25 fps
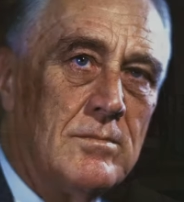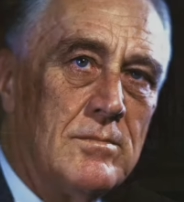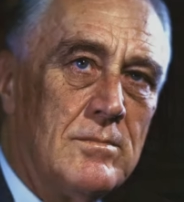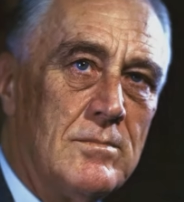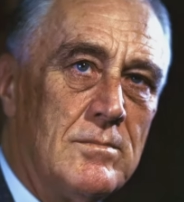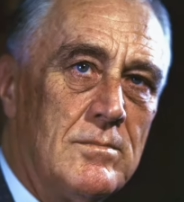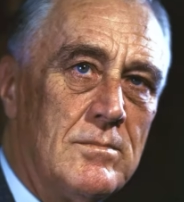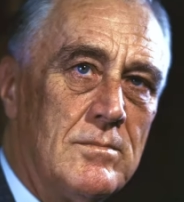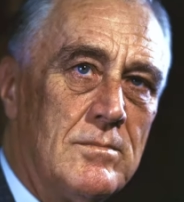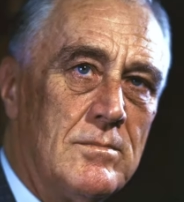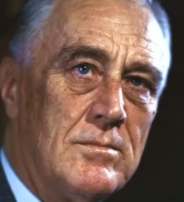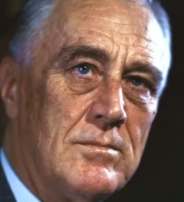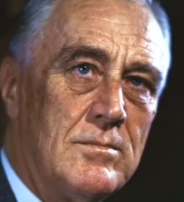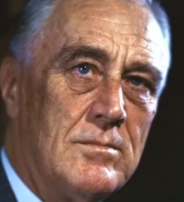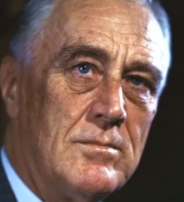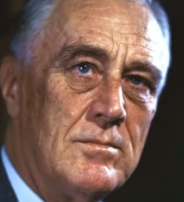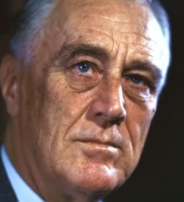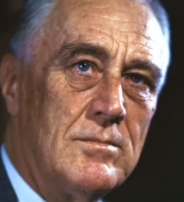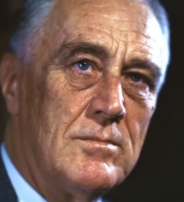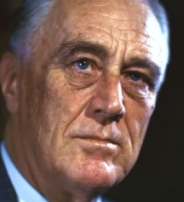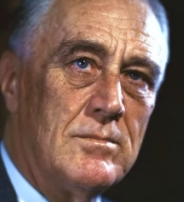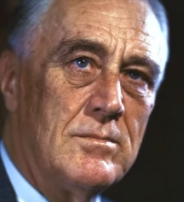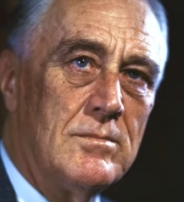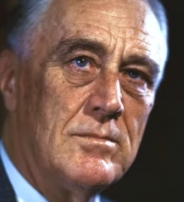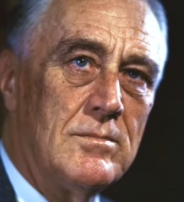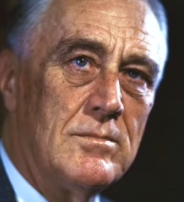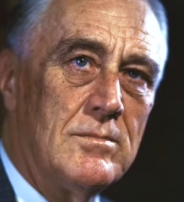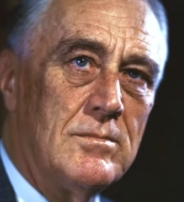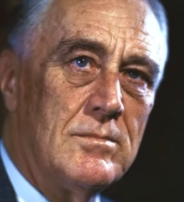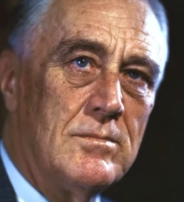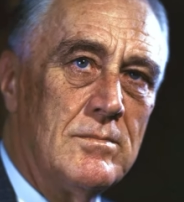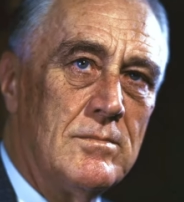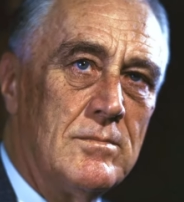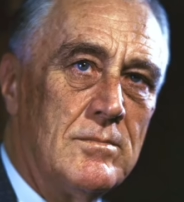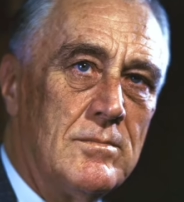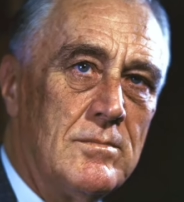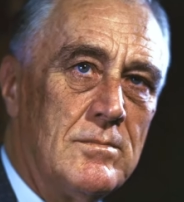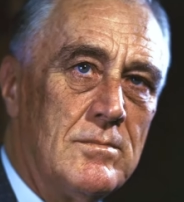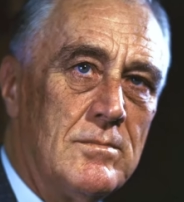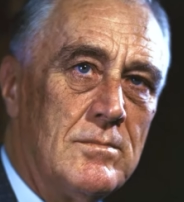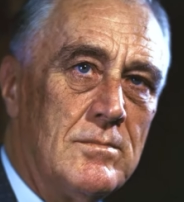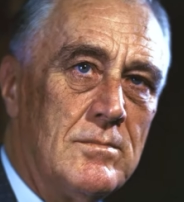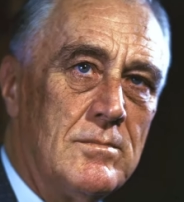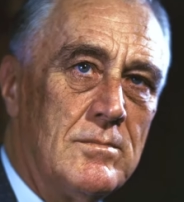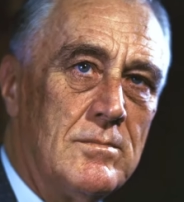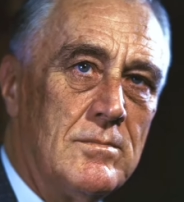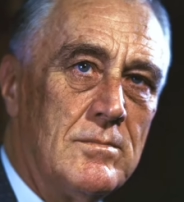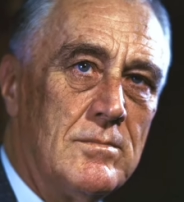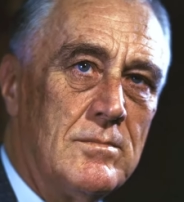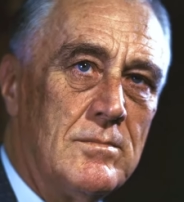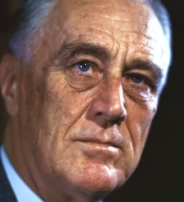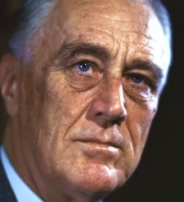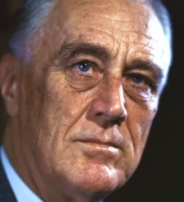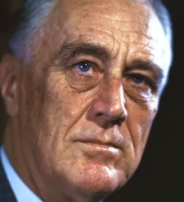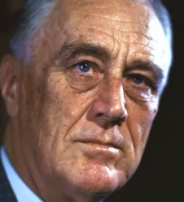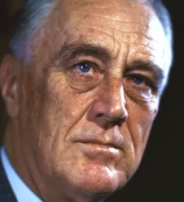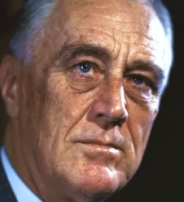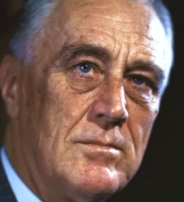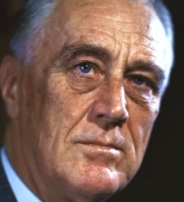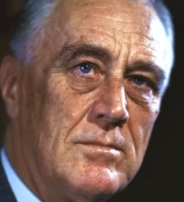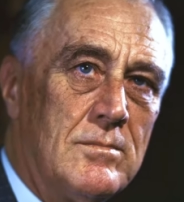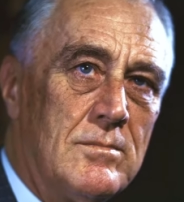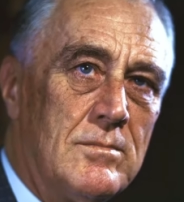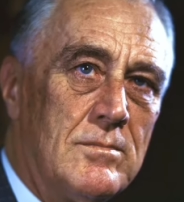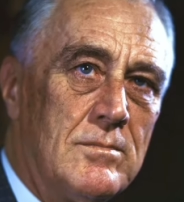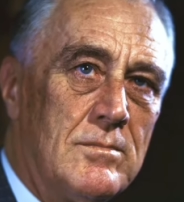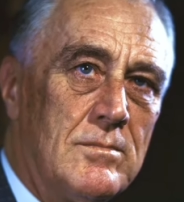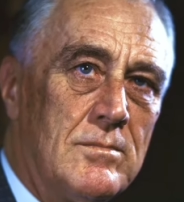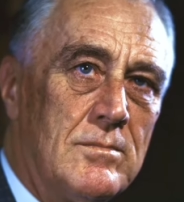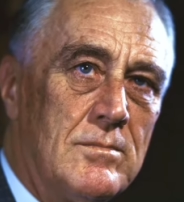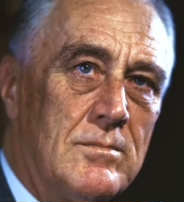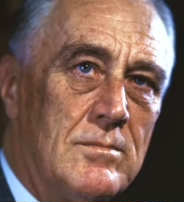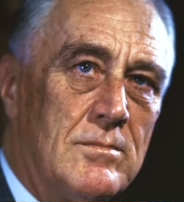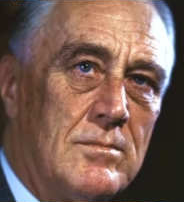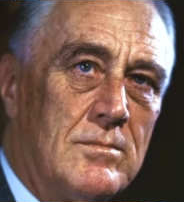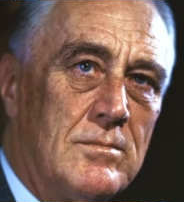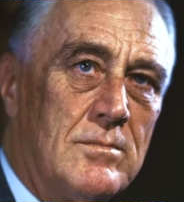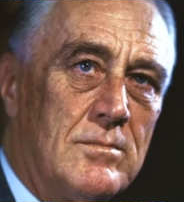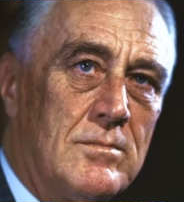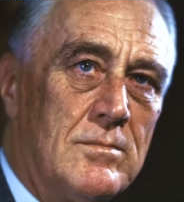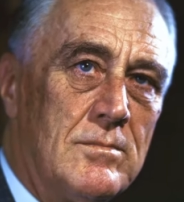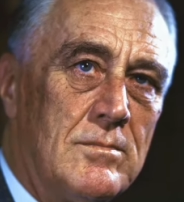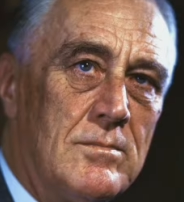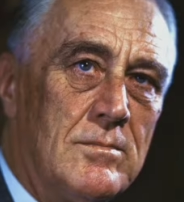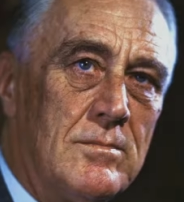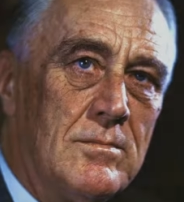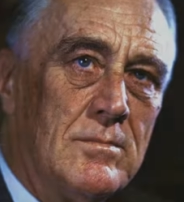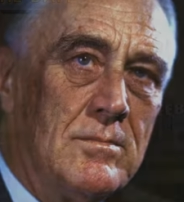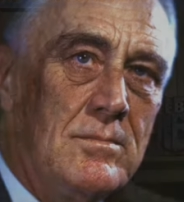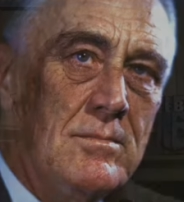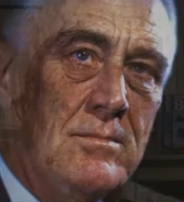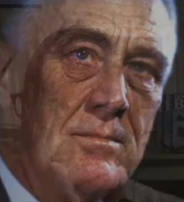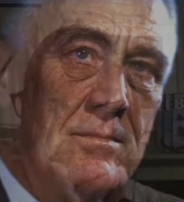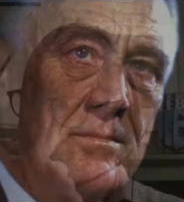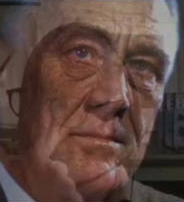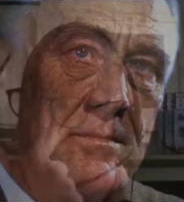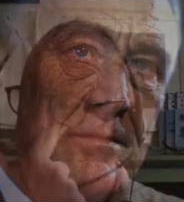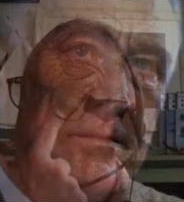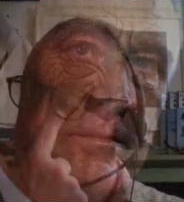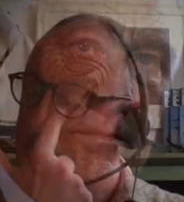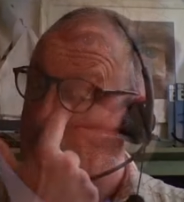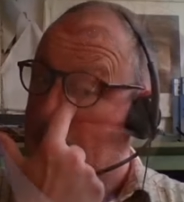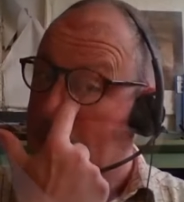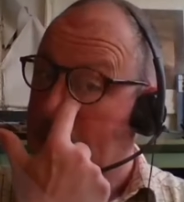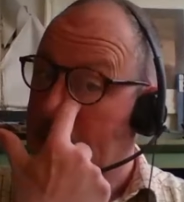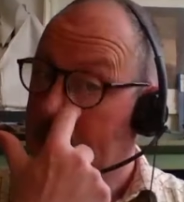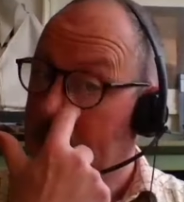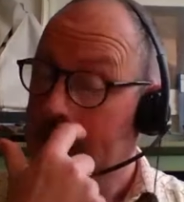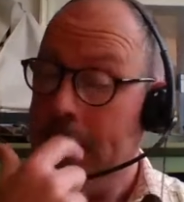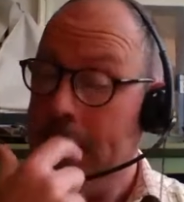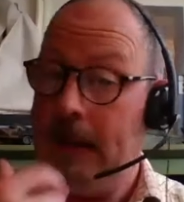demand that the Americans should be producing fifty thousand aircraft a year, which they very nearly did.